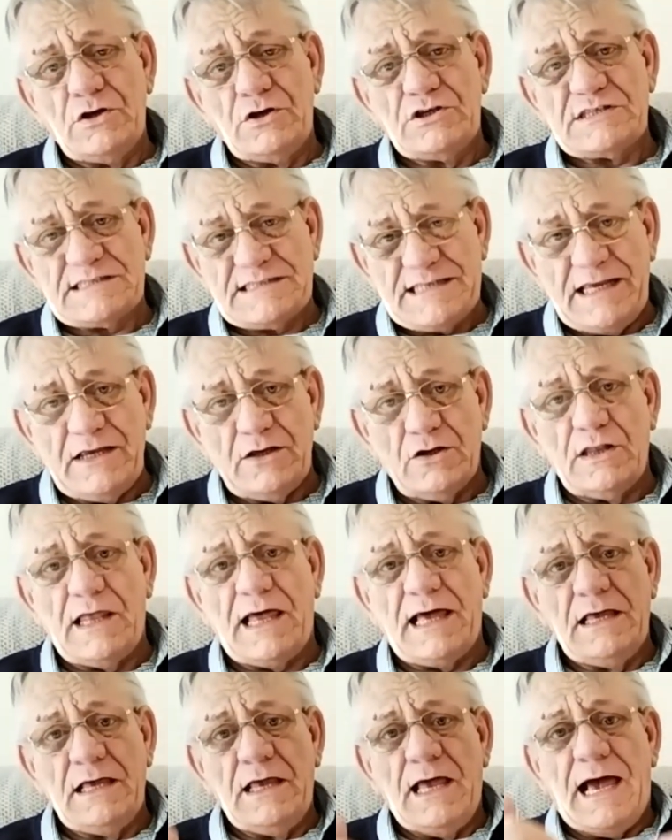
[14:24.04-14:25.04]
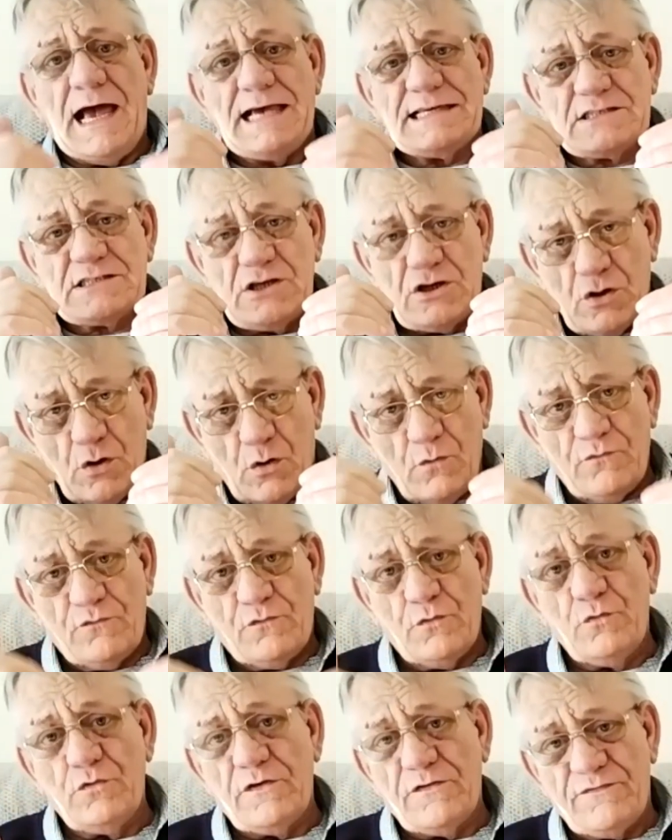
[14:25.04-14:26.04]
still, has to go
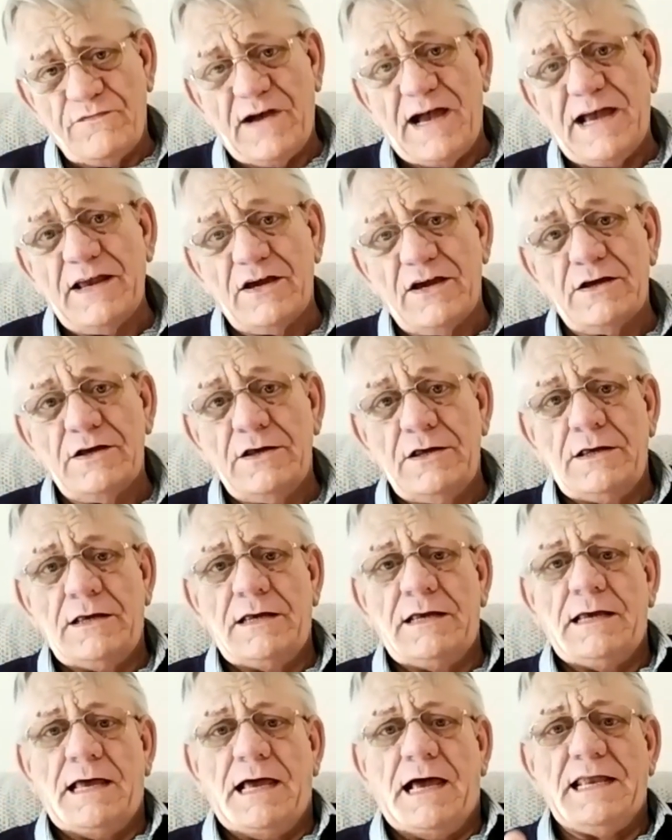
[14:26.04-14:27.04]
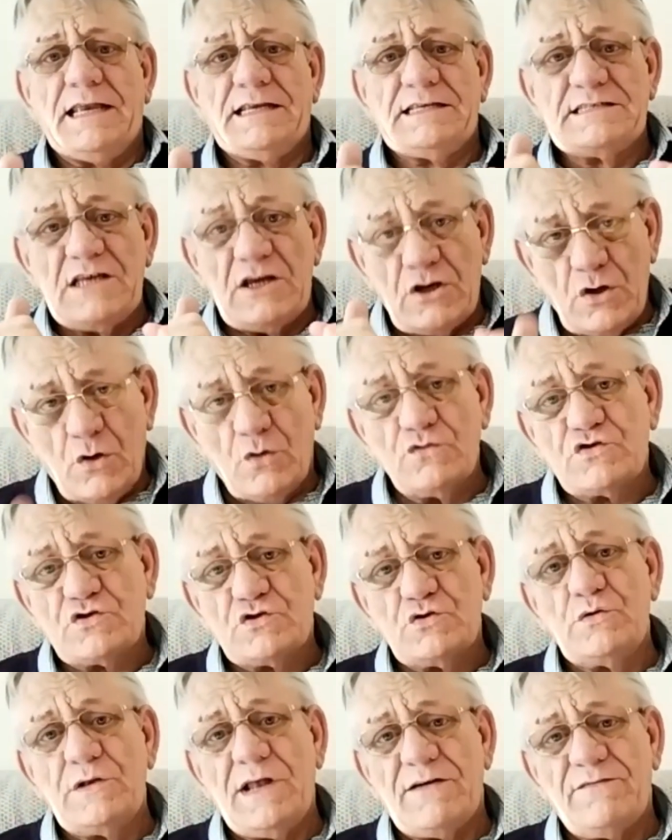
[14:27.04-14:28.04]
through the fire. And as it goes
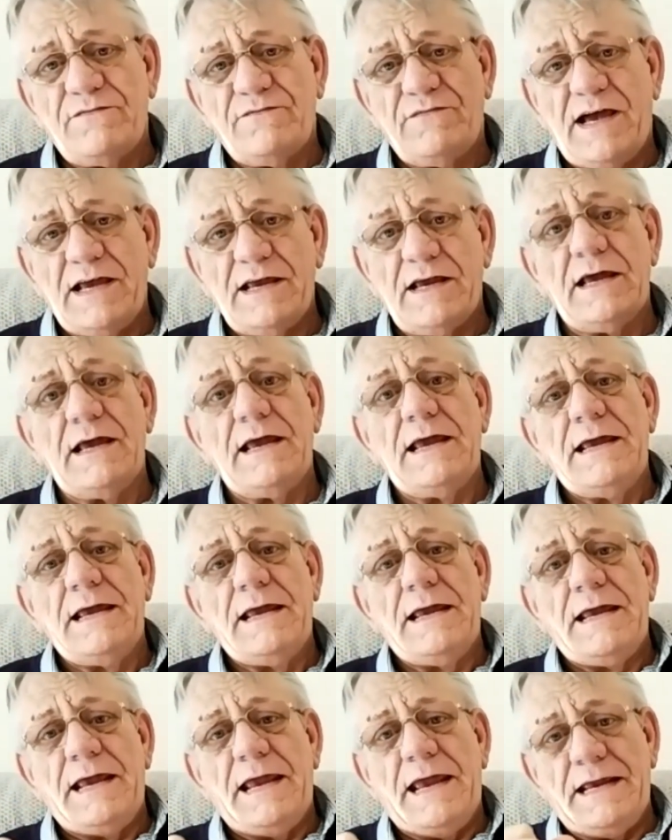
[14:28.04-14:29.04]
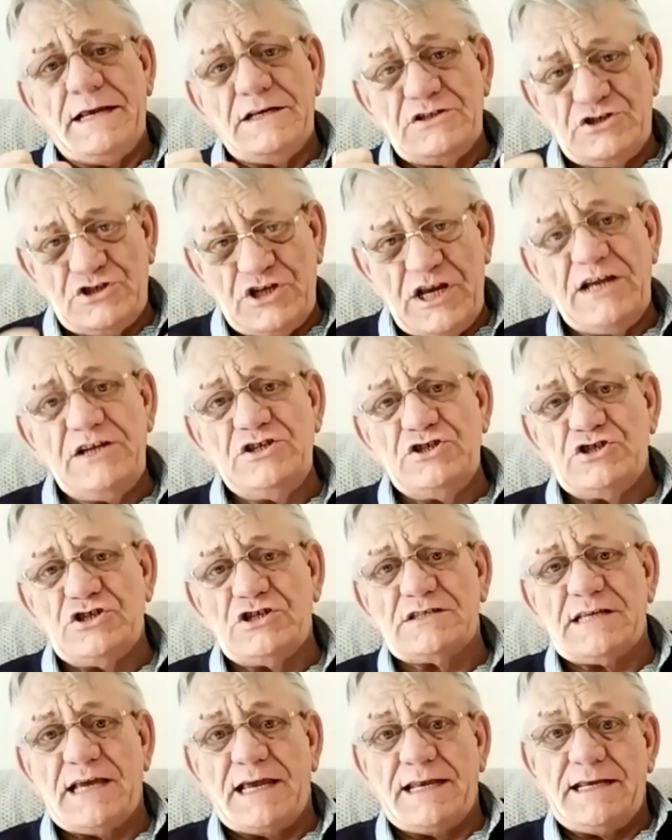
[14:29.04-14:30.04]
through that fire, it
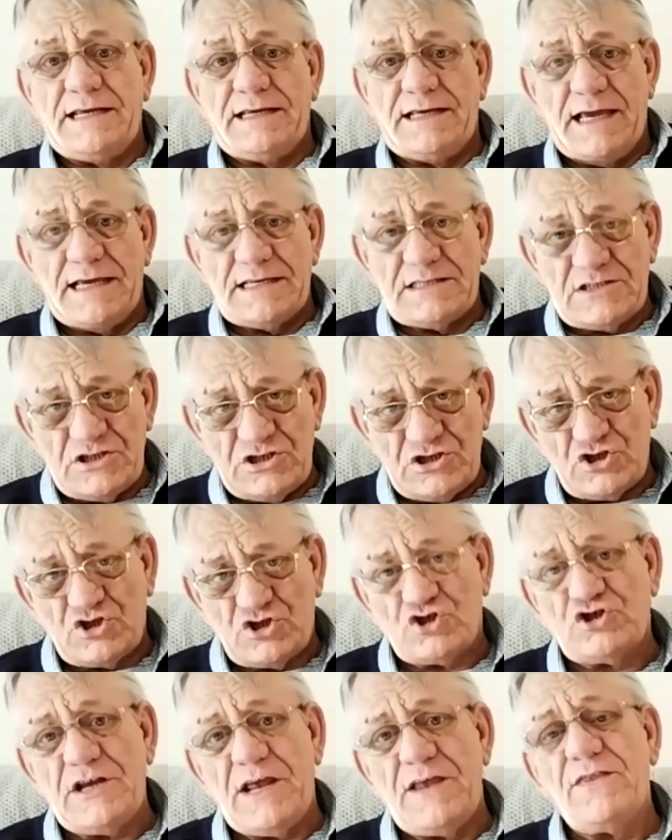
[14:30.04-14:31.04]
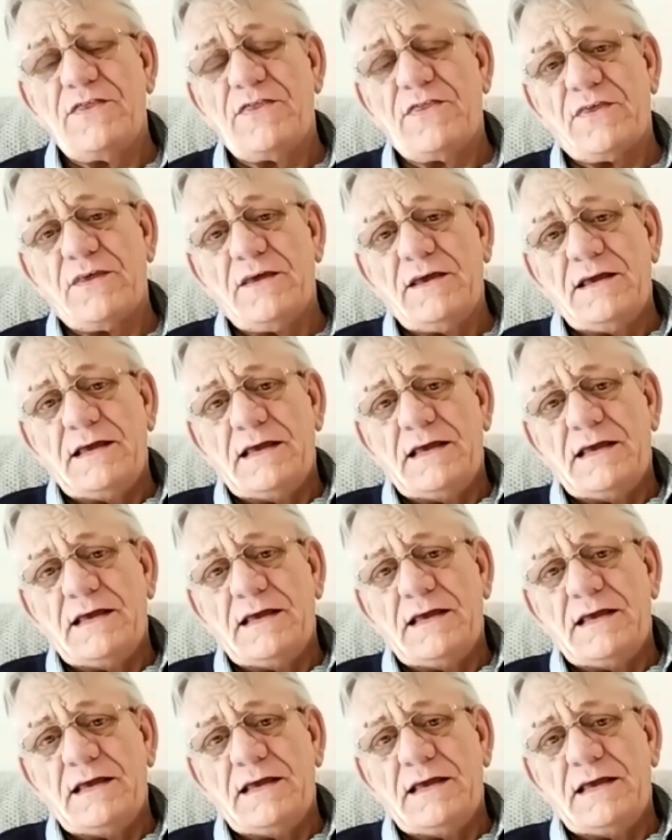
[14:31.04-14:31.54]
changes and it gets its strength.